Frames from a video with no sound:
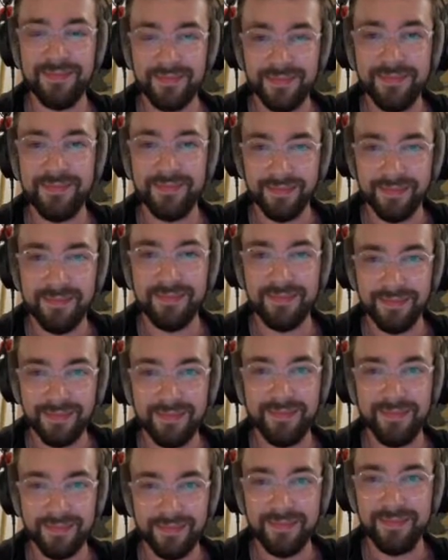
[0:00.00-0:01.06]

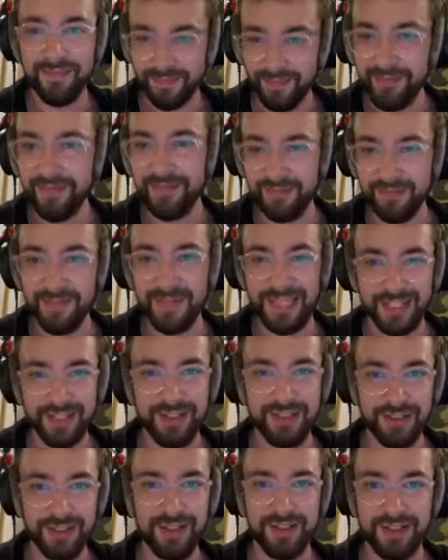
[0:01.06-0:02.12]
attack that. The
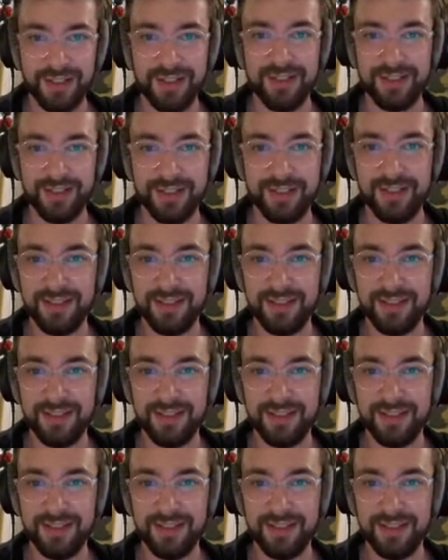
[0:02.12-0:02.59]
harmonics one,